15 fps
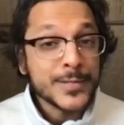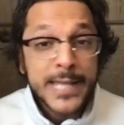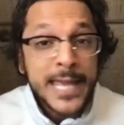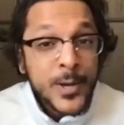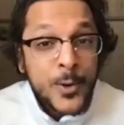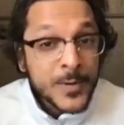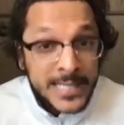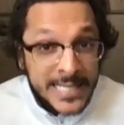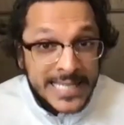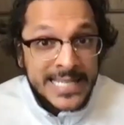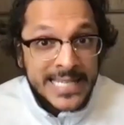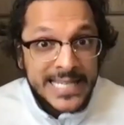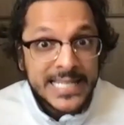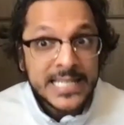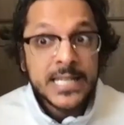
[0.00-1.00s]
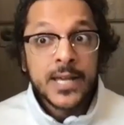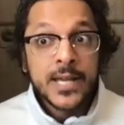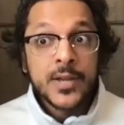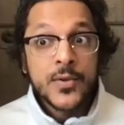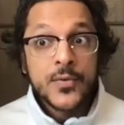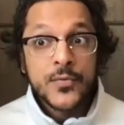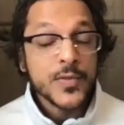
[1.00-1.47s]
They don't need it
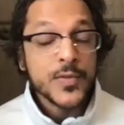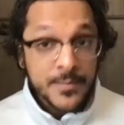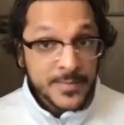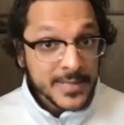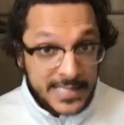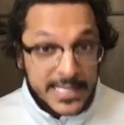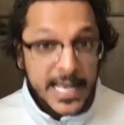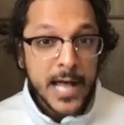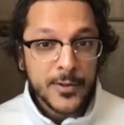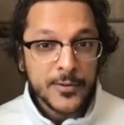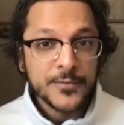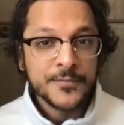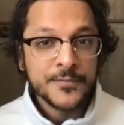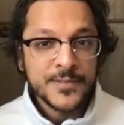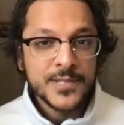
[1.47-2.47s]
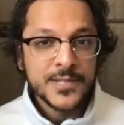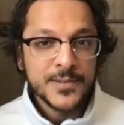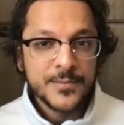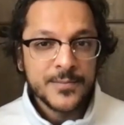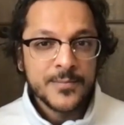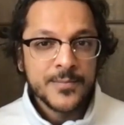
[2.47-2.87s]
for themselves.